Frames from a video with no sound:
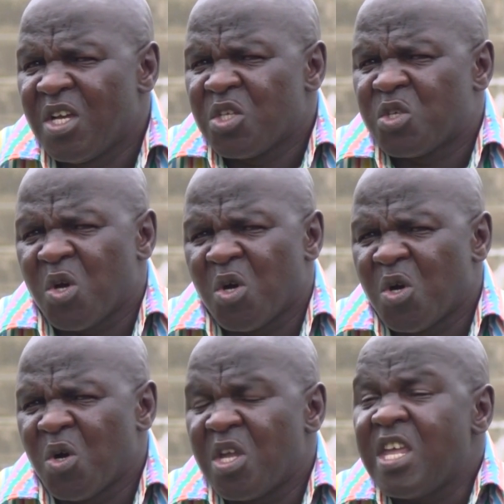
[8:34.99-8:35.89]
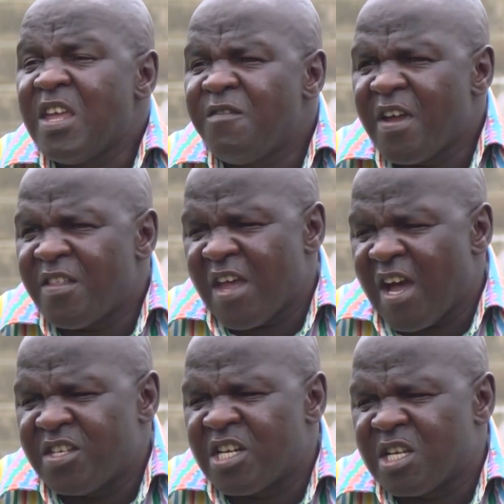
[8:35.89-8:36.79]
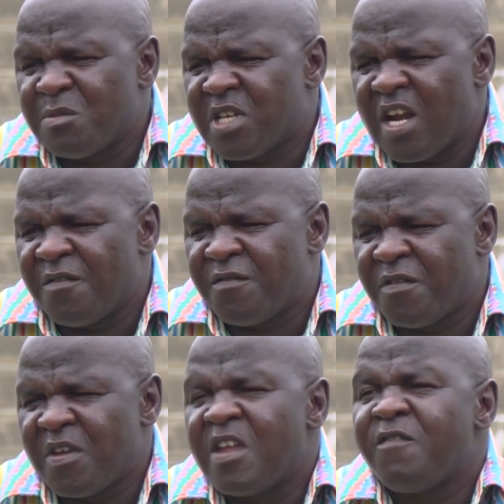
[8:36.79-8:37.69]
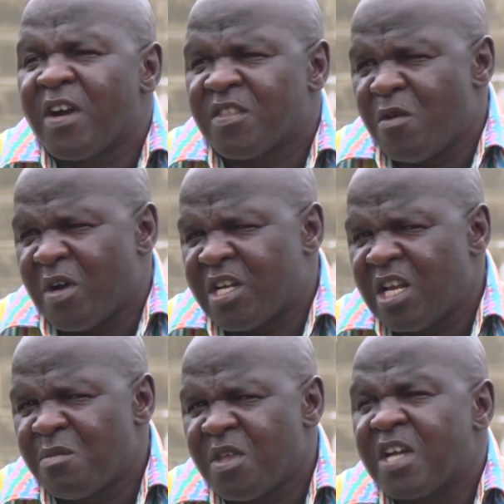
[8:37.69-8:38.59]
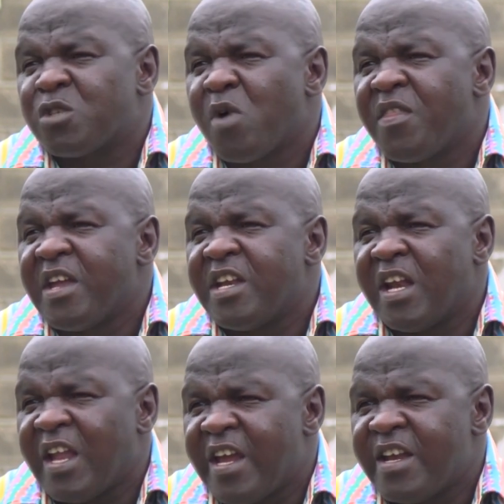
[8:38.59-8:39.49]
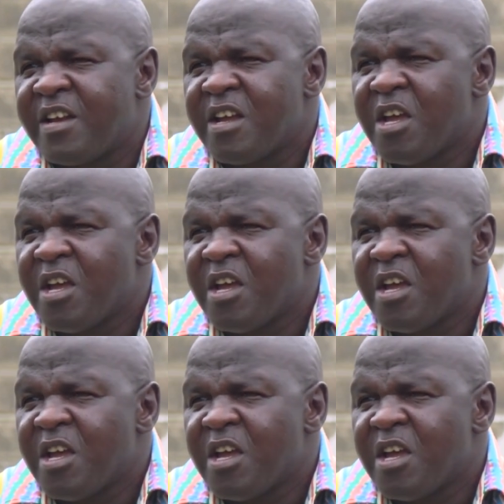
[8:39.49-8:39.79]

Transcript: So even the agent himself, in fact, they were telling me that's why they delayed